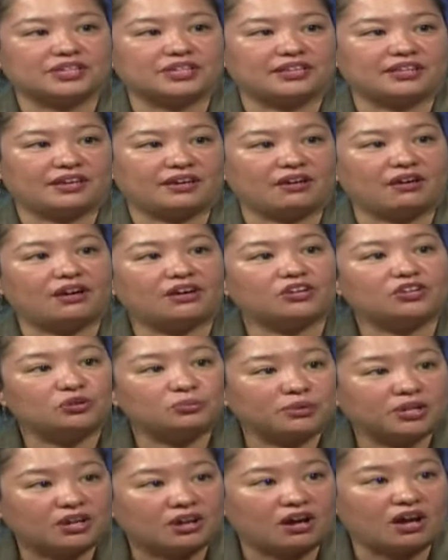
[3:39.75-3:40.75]
They are
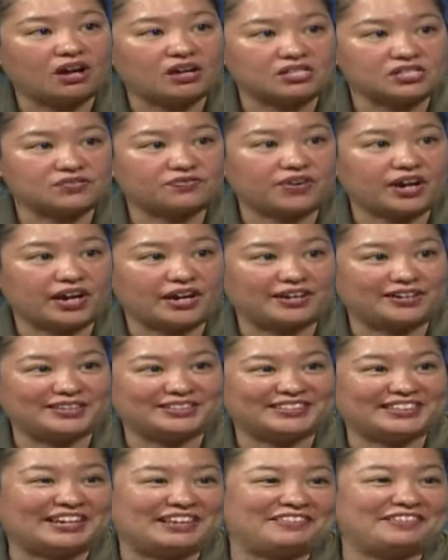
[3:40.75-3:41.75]
human caused fires,
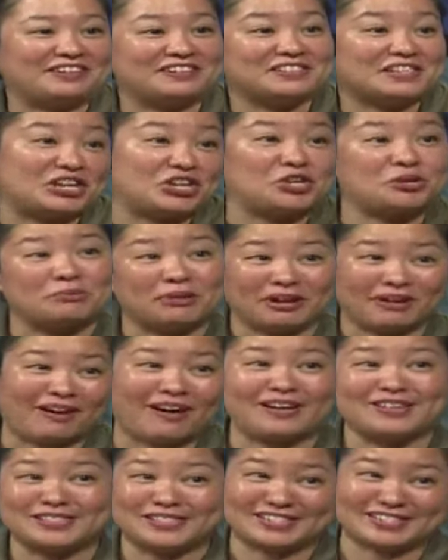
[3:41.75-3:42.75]
and I think I said human
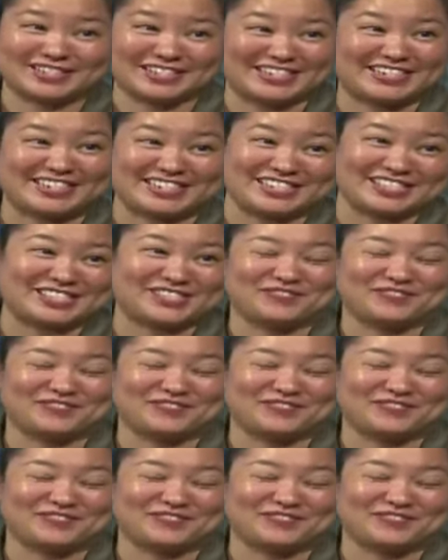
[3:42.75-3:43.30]
caused ignitions,